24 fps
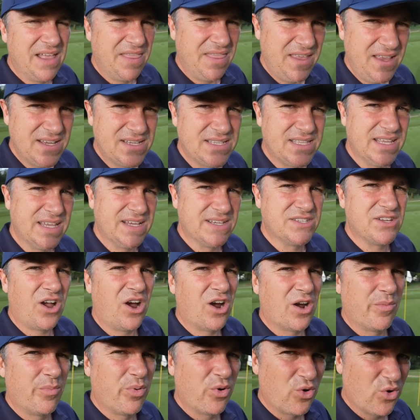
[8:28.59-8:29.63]
these things
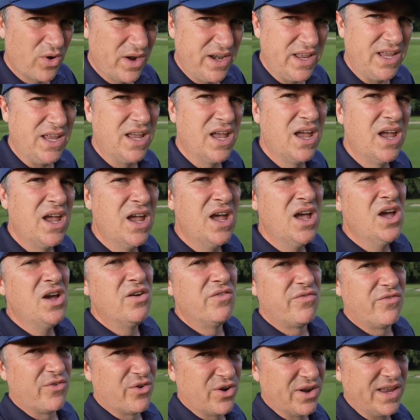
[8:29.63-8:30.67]
are pretty
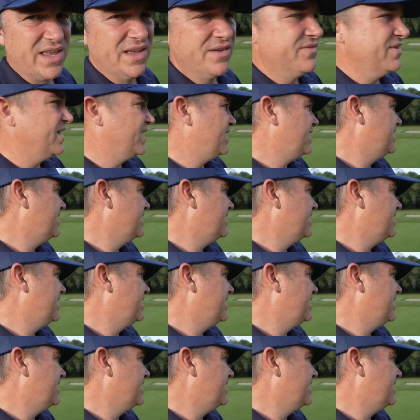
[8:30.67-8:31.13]
forgiving.